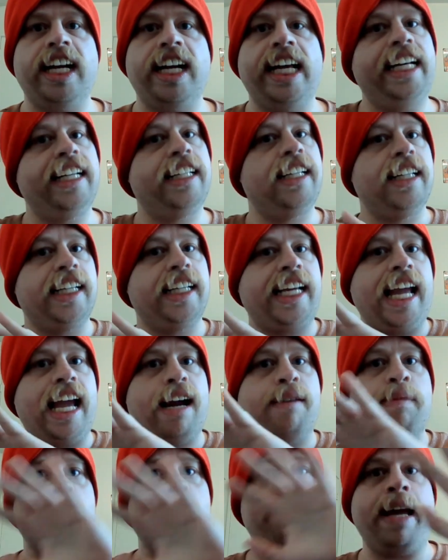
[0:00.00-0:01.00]
Like the
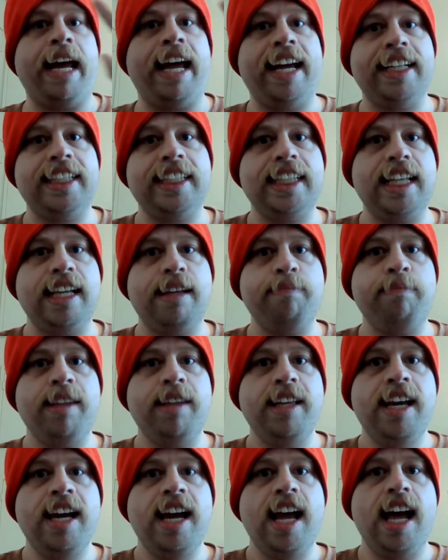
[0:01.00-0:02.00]
camera panned to
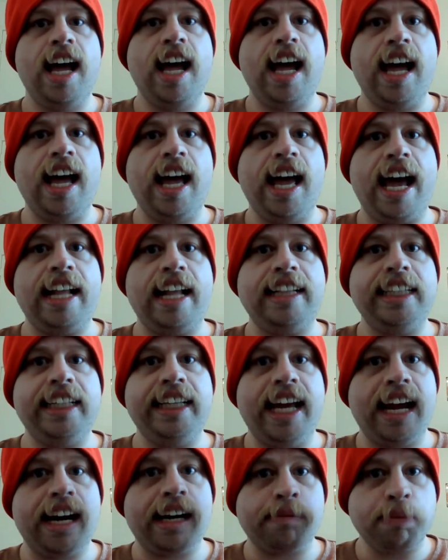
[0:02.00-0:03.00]
them at
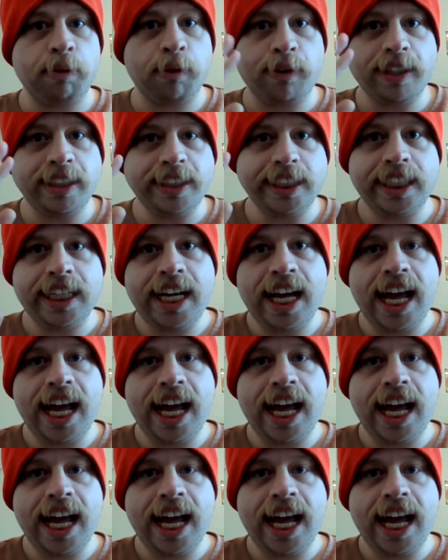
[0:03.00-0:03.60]
the airport,